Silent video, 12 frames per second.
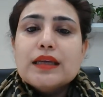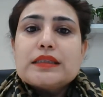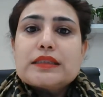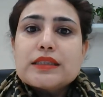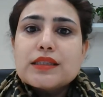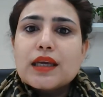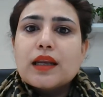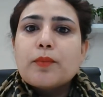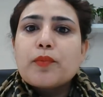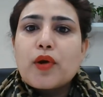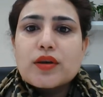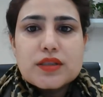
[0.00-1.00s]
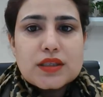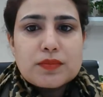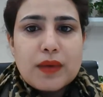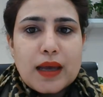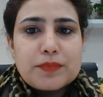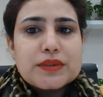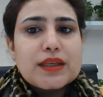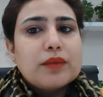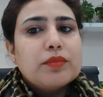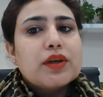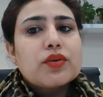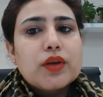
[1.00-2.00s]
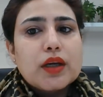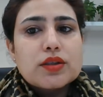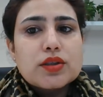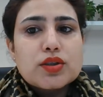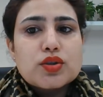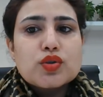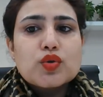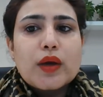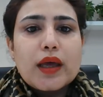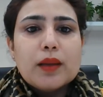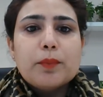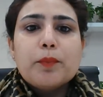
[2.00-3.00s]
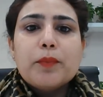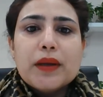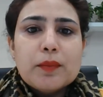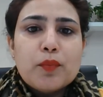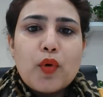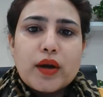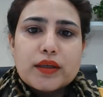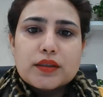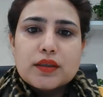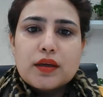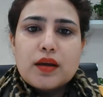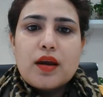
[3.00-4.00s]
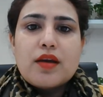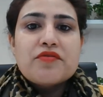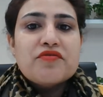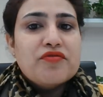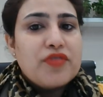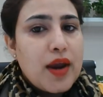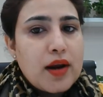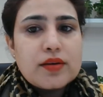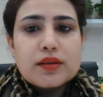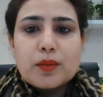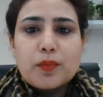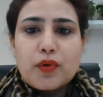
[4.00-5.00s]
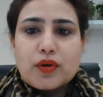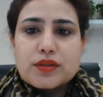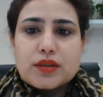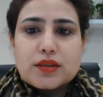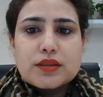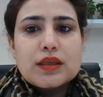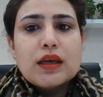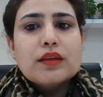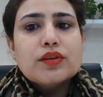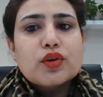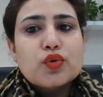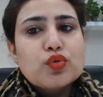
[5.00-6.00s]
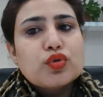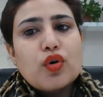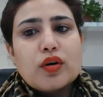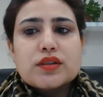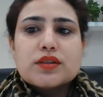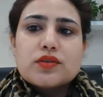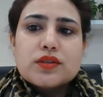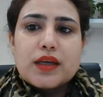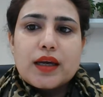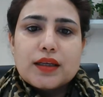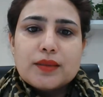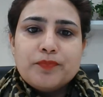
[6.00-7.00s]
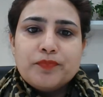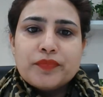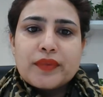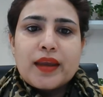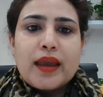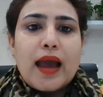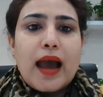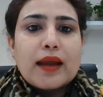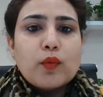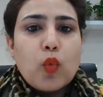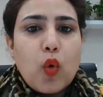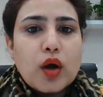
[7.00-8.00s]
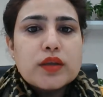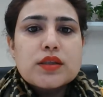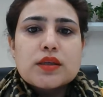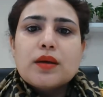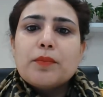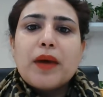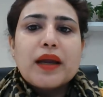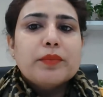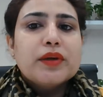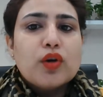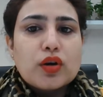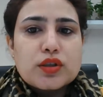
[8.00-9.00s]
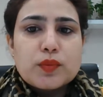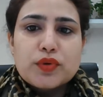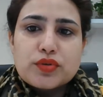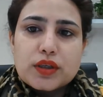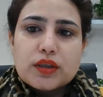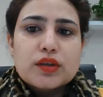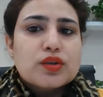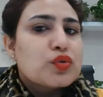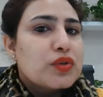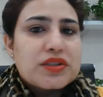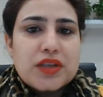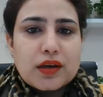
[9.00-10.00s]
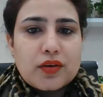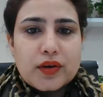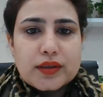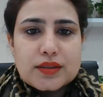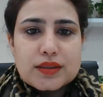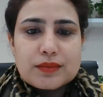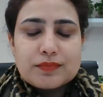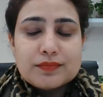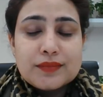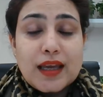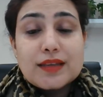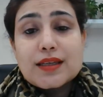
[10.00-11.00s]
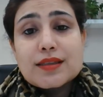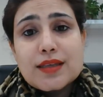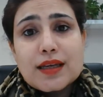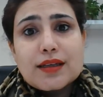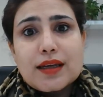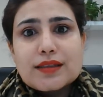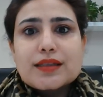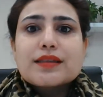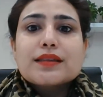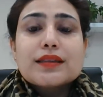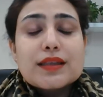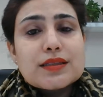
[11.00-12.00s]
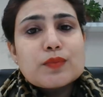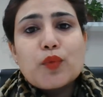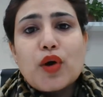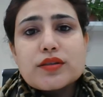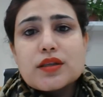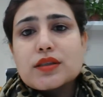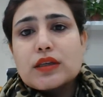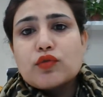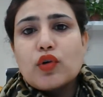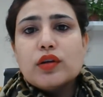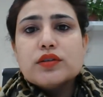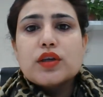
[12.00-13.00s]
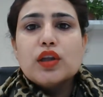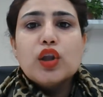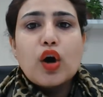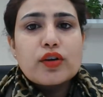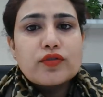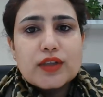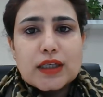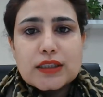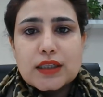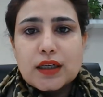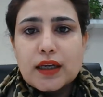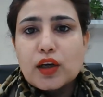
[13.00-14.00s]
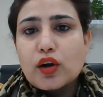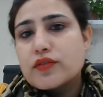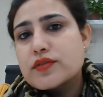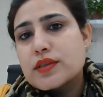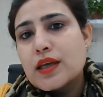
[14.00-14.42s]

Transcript: Detailed process maps can be created to help pinpoint where in the process the root causes reside and what might be contributing to this occurrence. As I said, this process involves a lot of data and a lot of